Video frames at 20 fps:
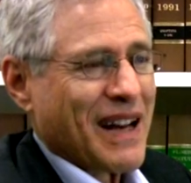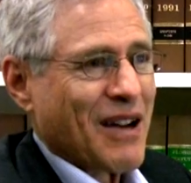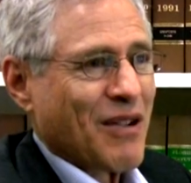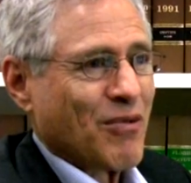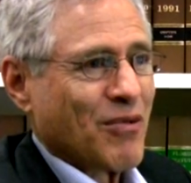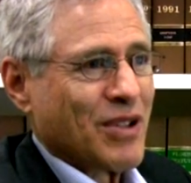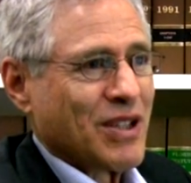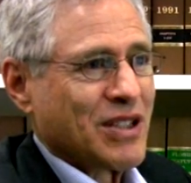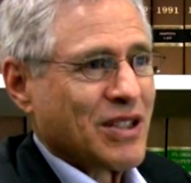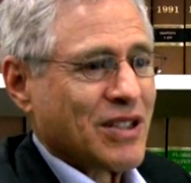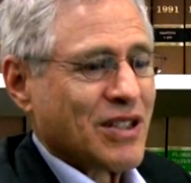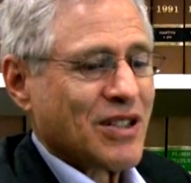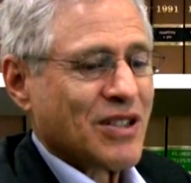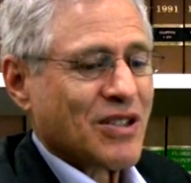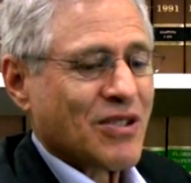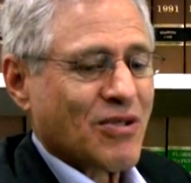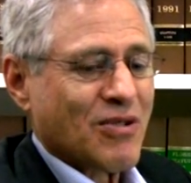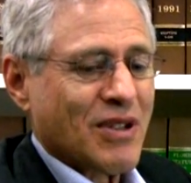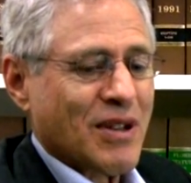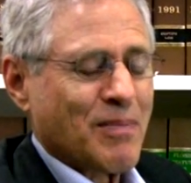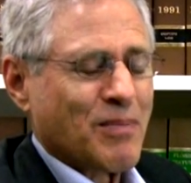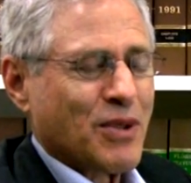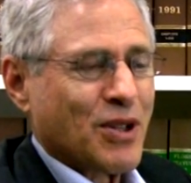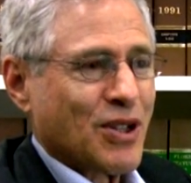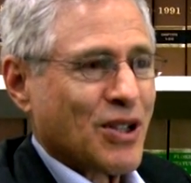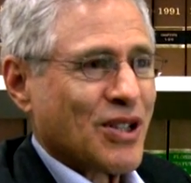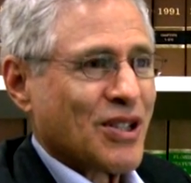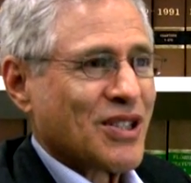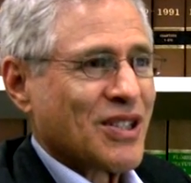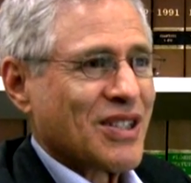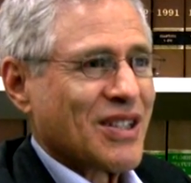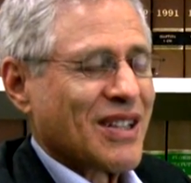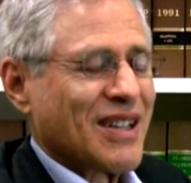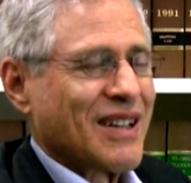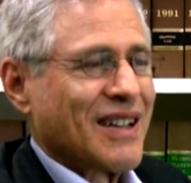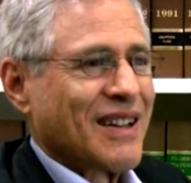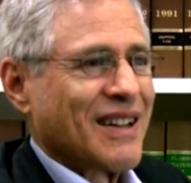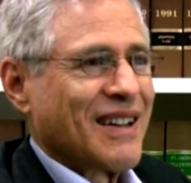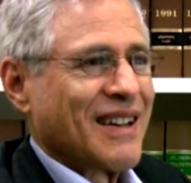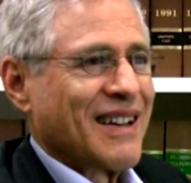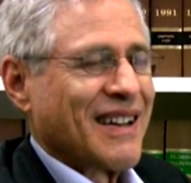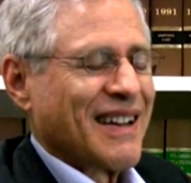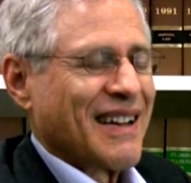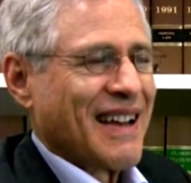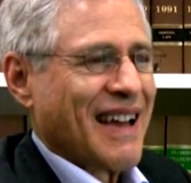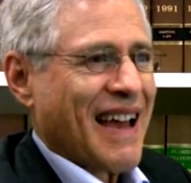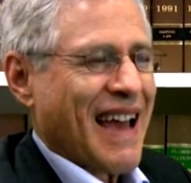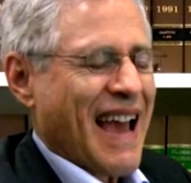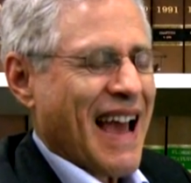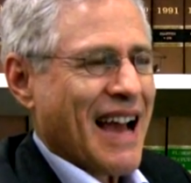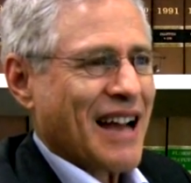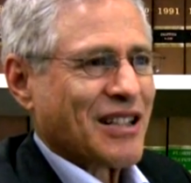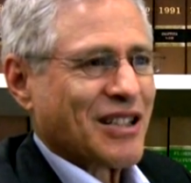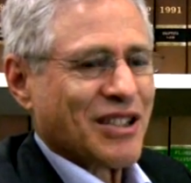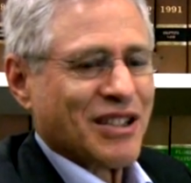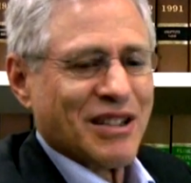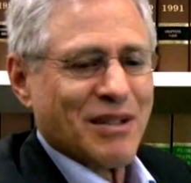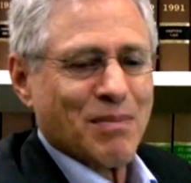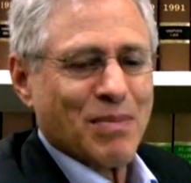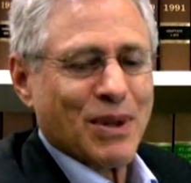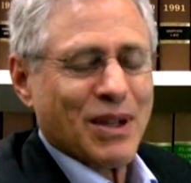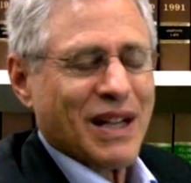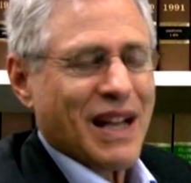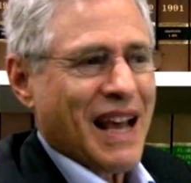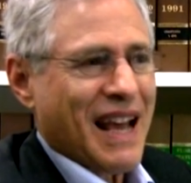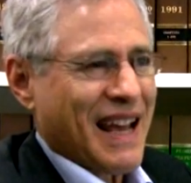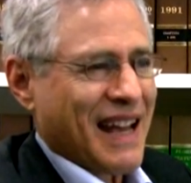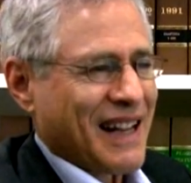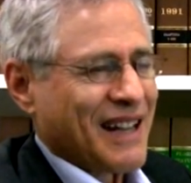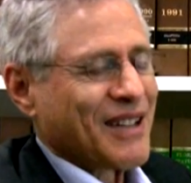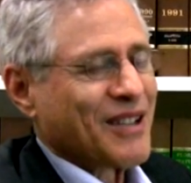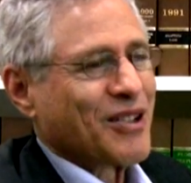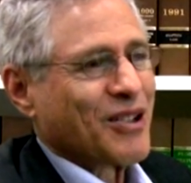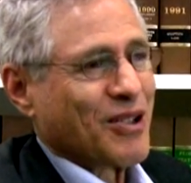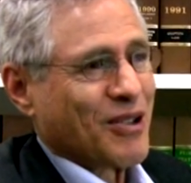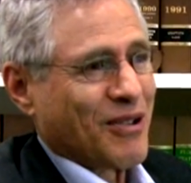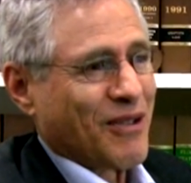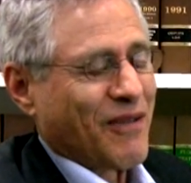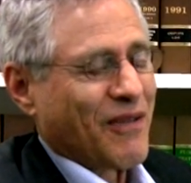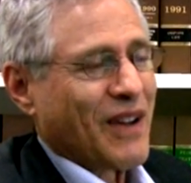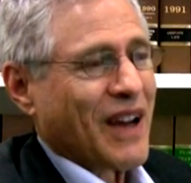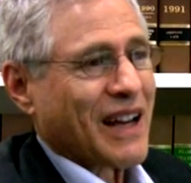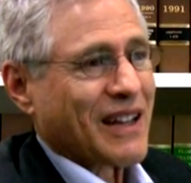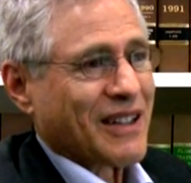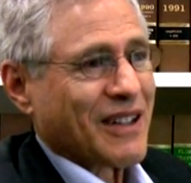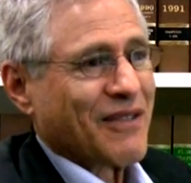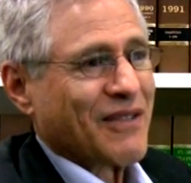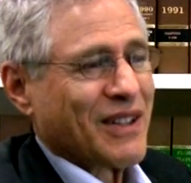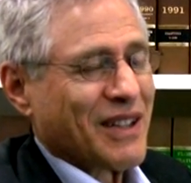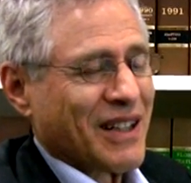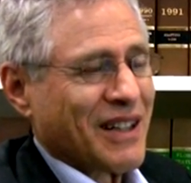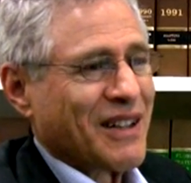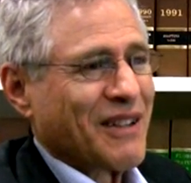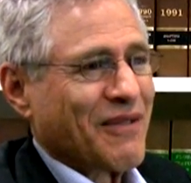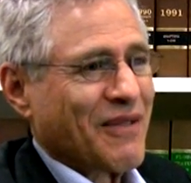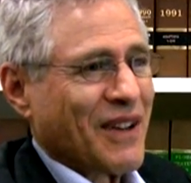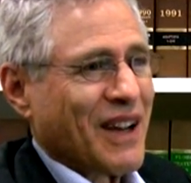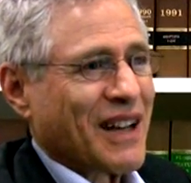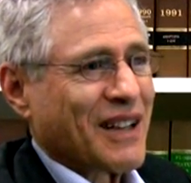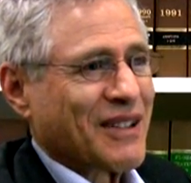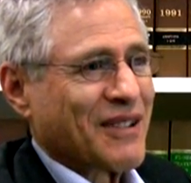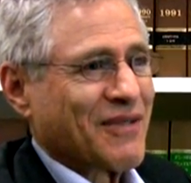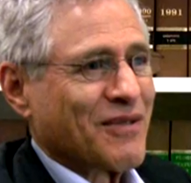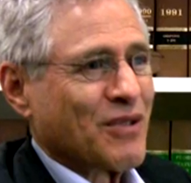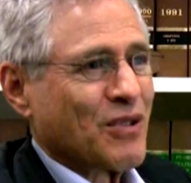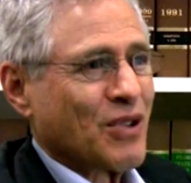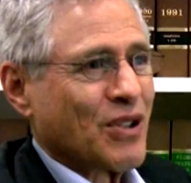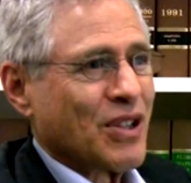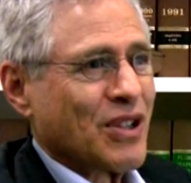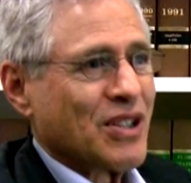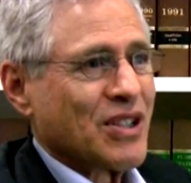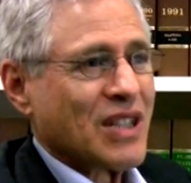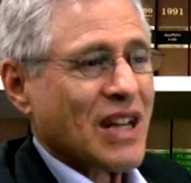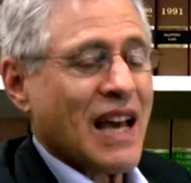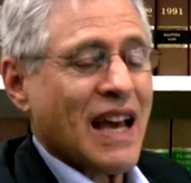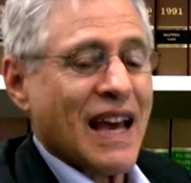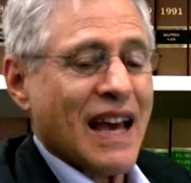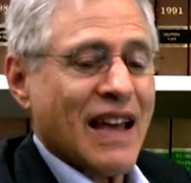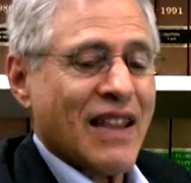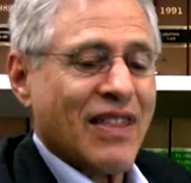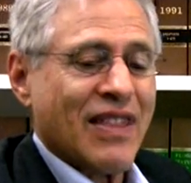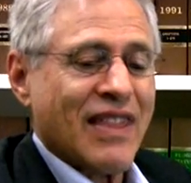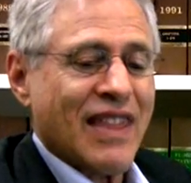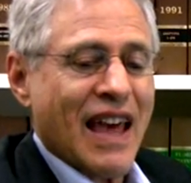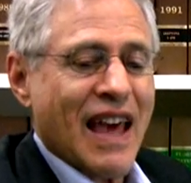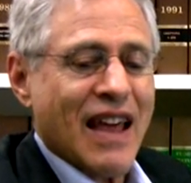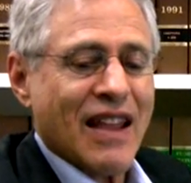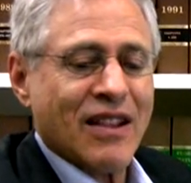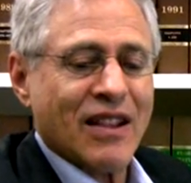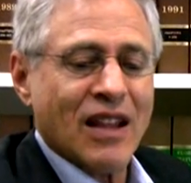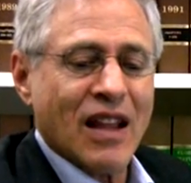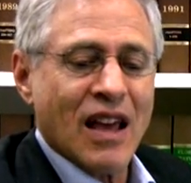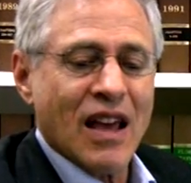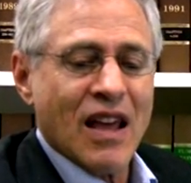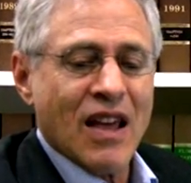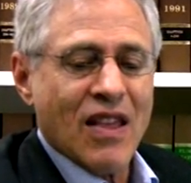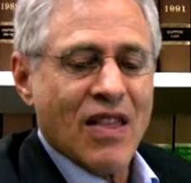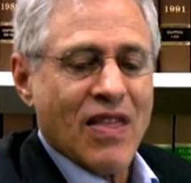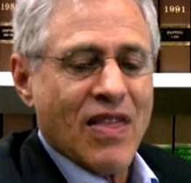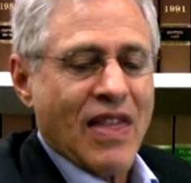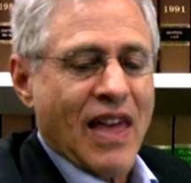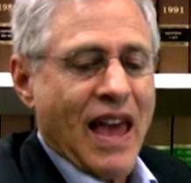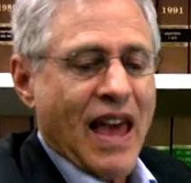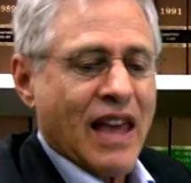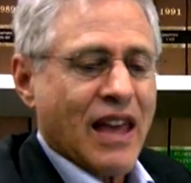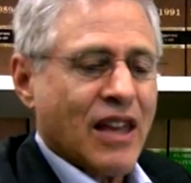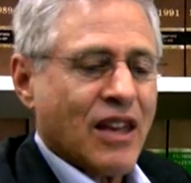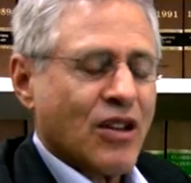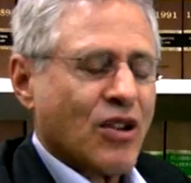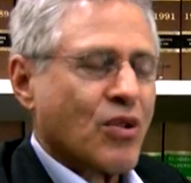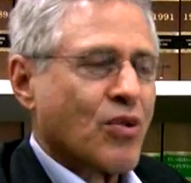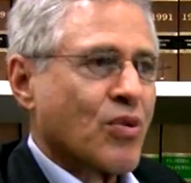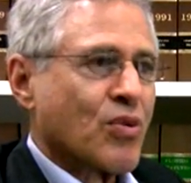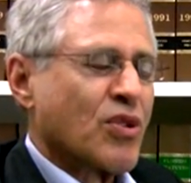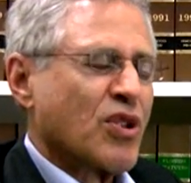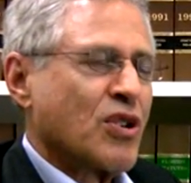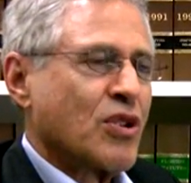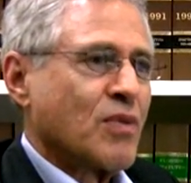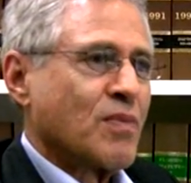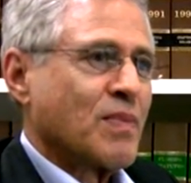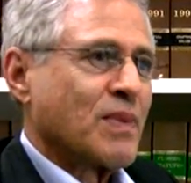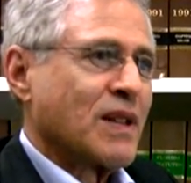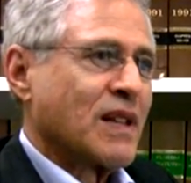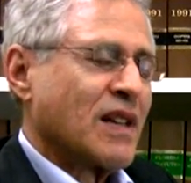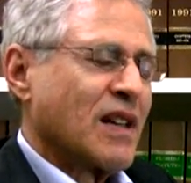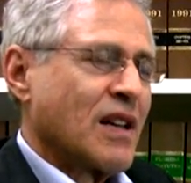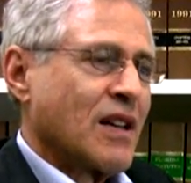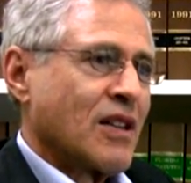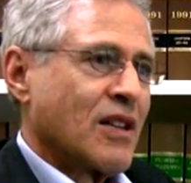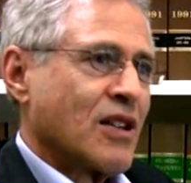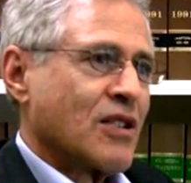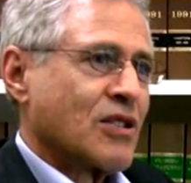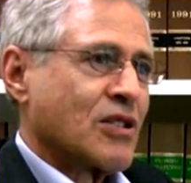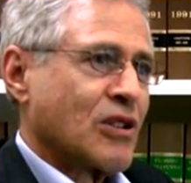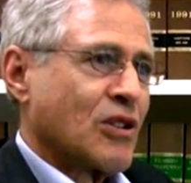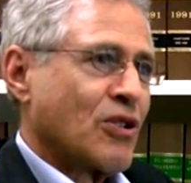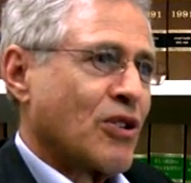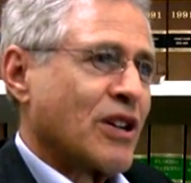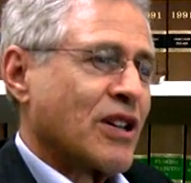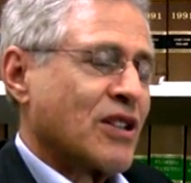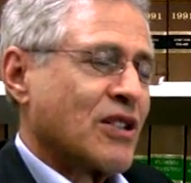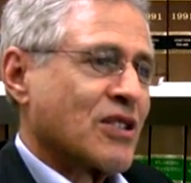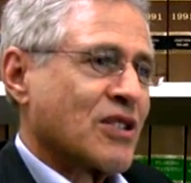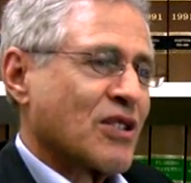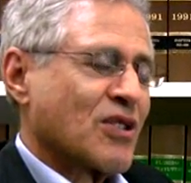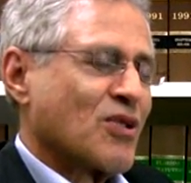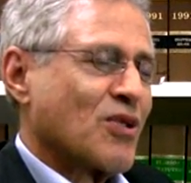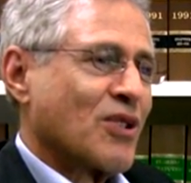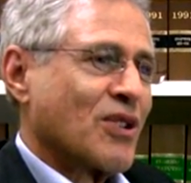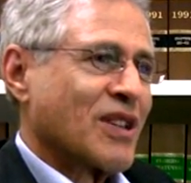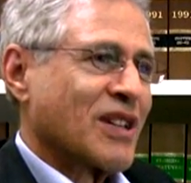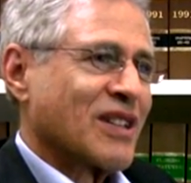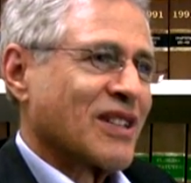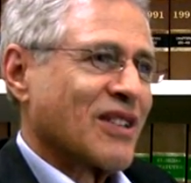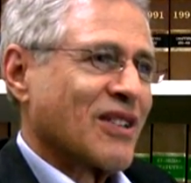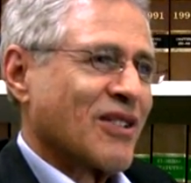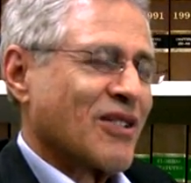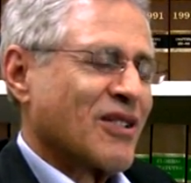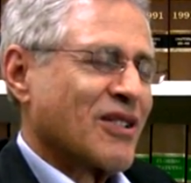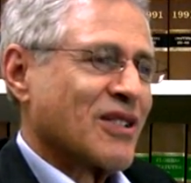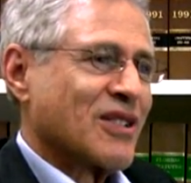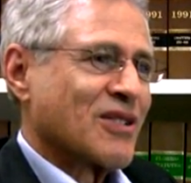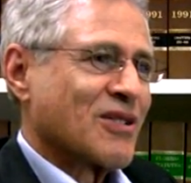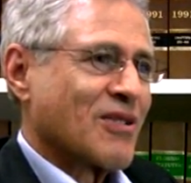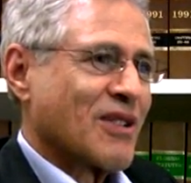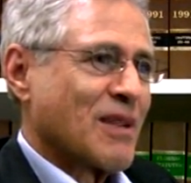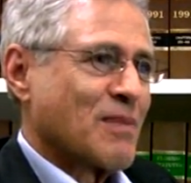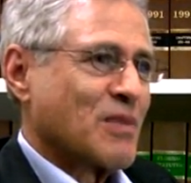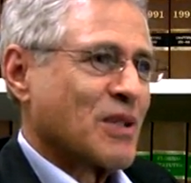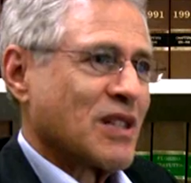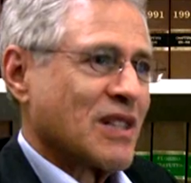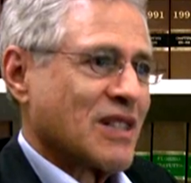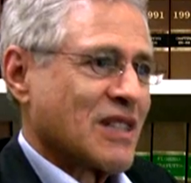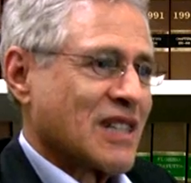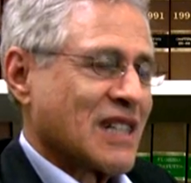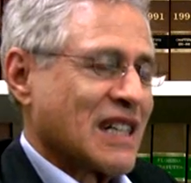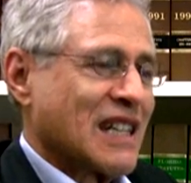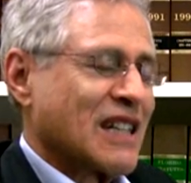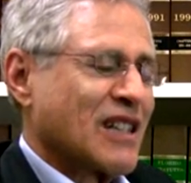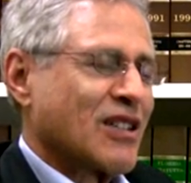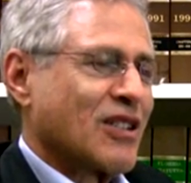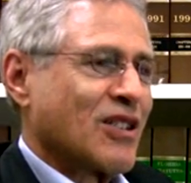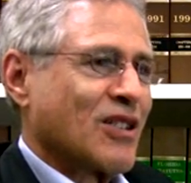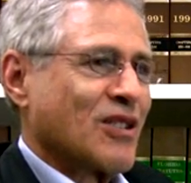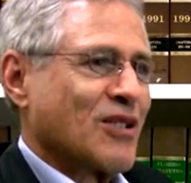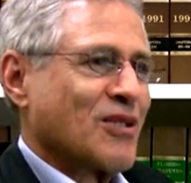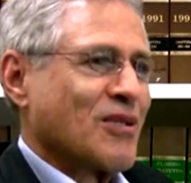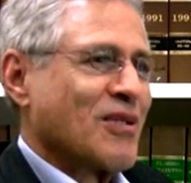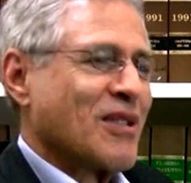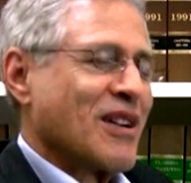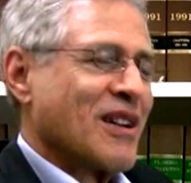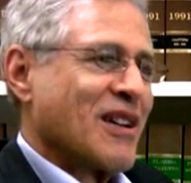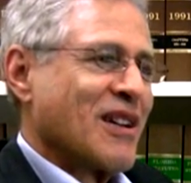out which descriptors actually pertain to effective and ineffective lawyers. And then they grouped those lawyers according to their descriptions into